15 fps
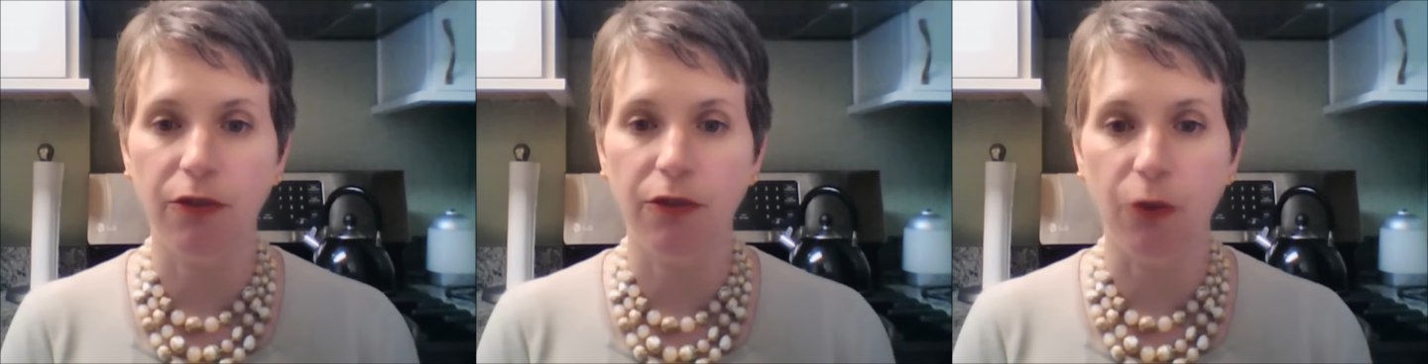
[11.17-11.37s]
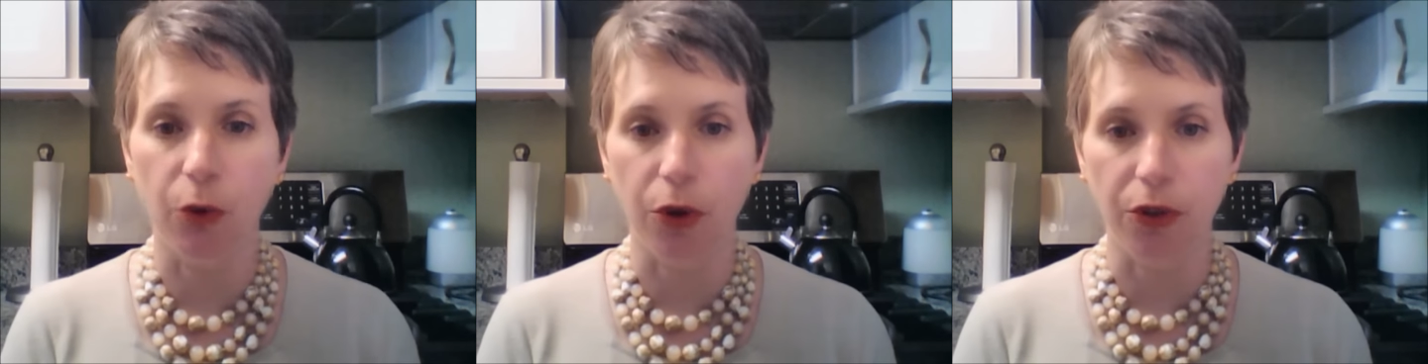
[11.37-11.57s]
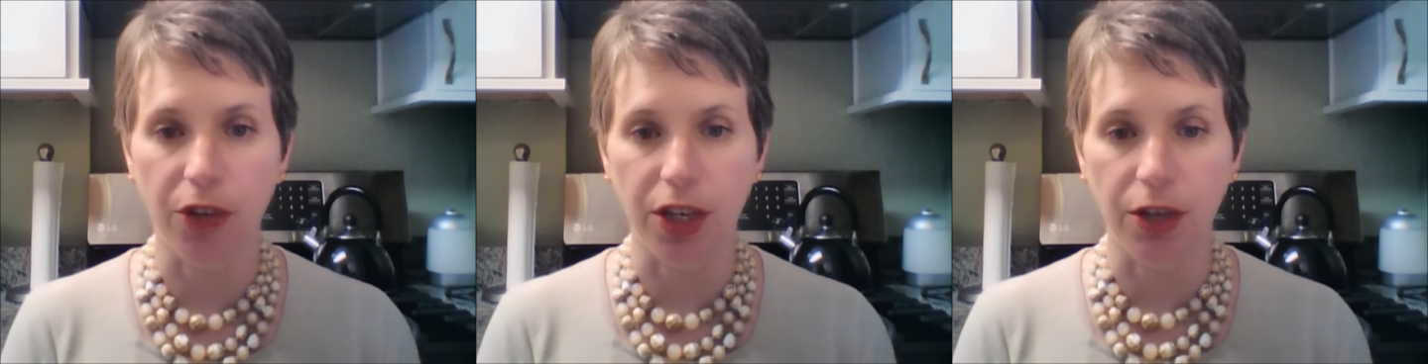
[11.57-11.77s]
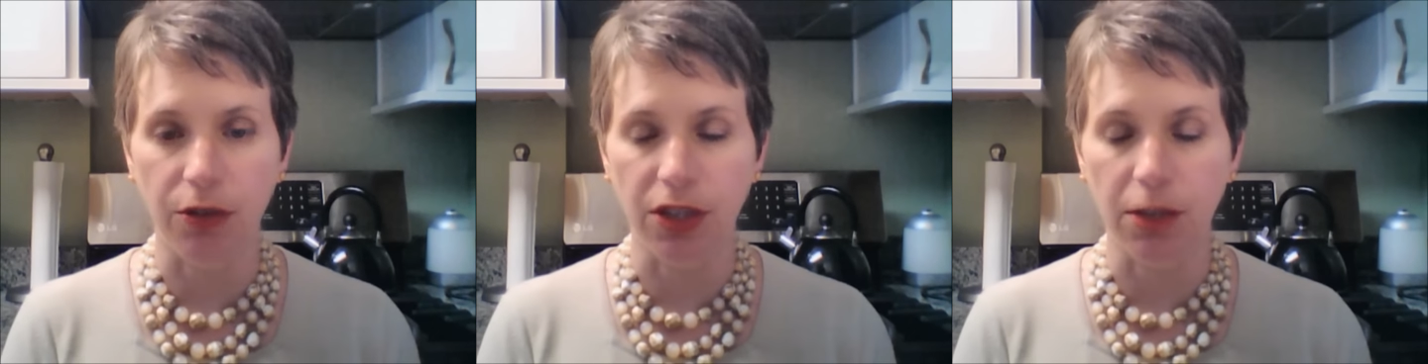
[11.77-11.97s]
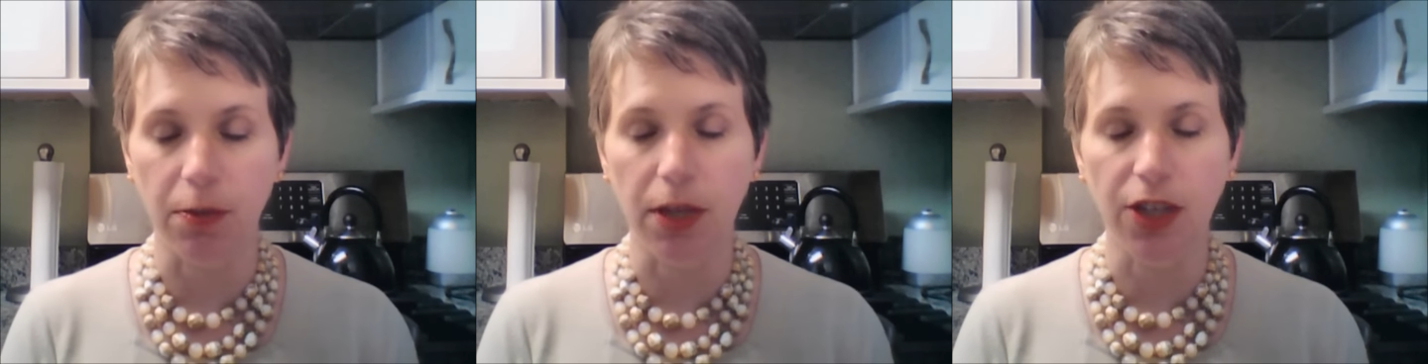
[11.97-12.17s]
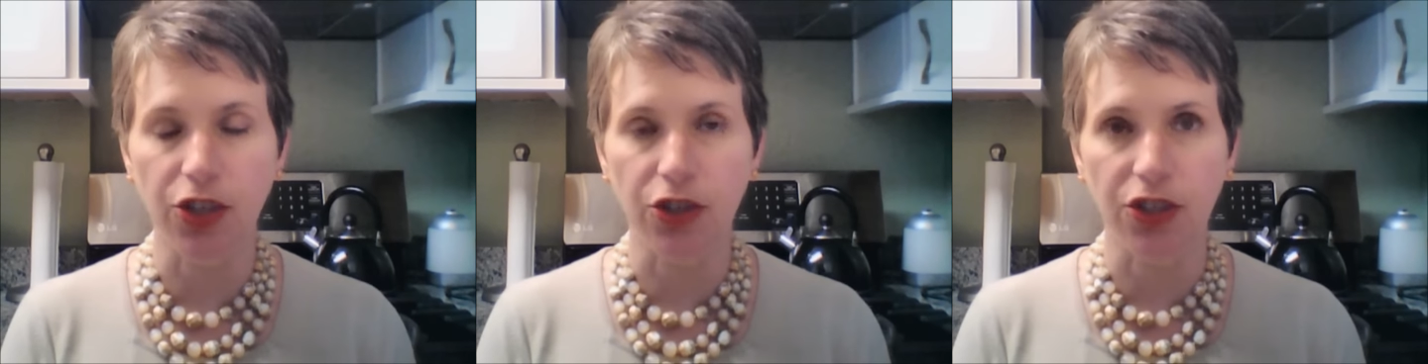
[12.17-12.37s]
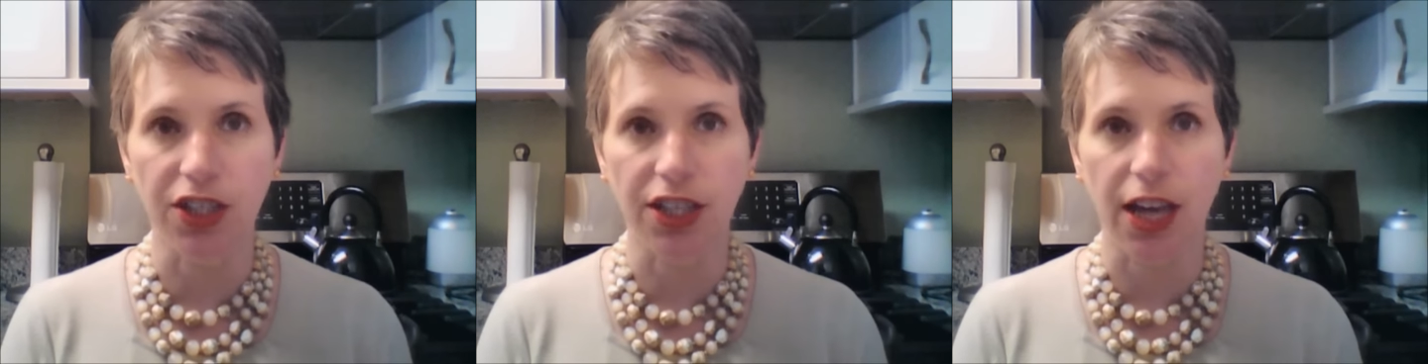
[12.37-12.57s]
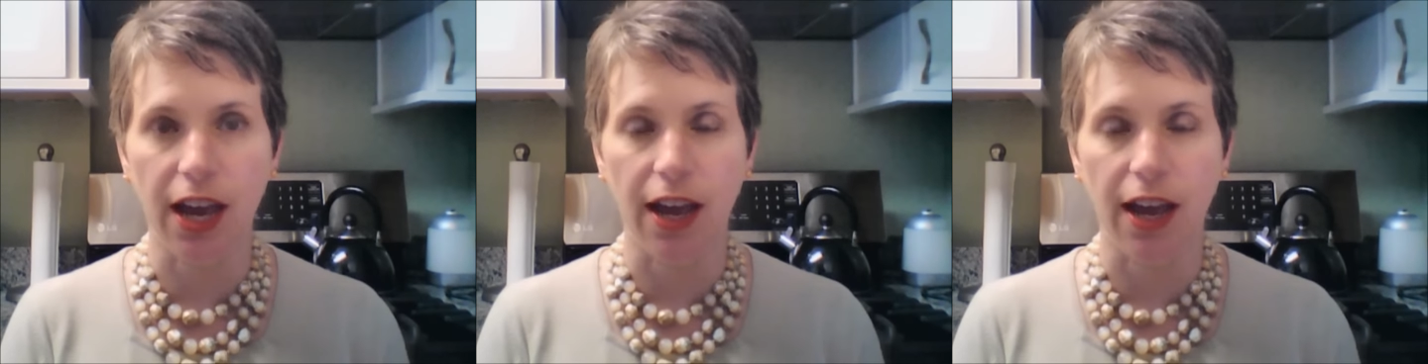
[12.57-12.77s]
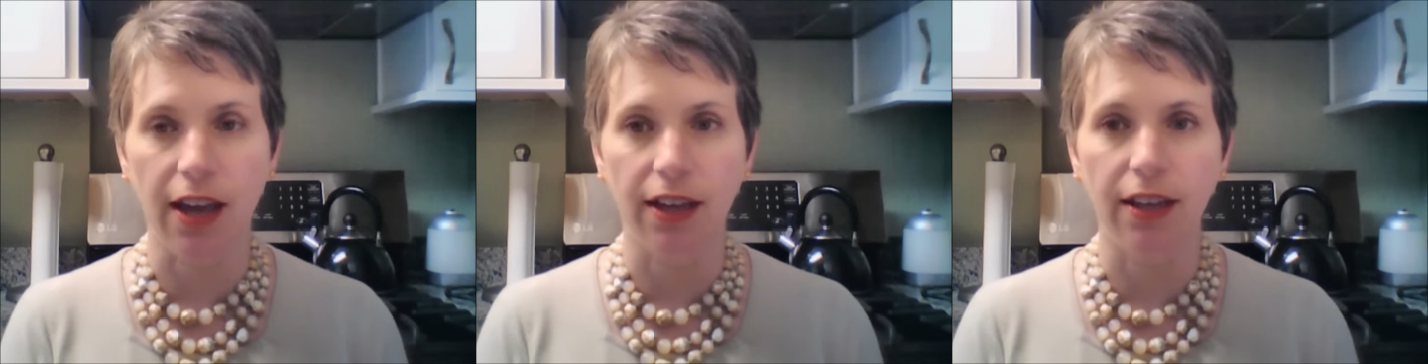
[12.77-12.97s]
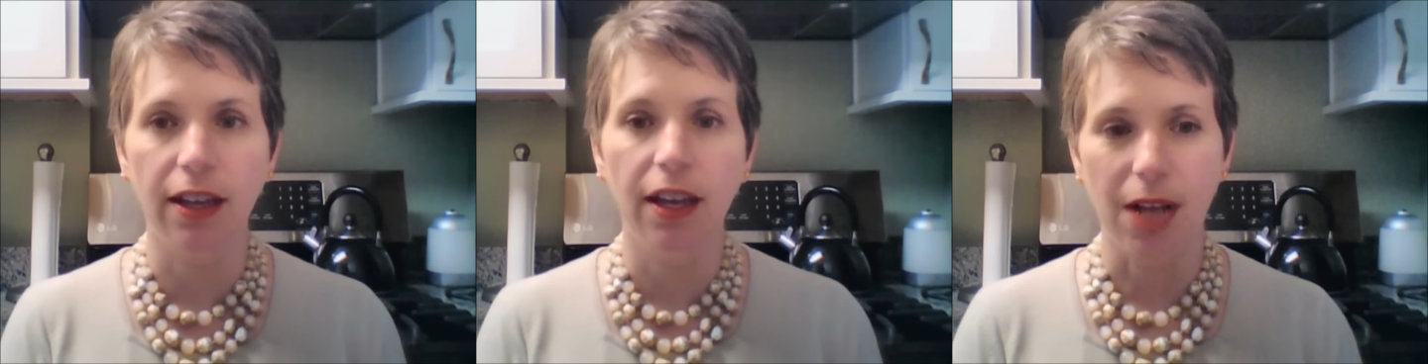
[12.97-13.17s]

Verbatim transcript: for the guilty pleasures tag.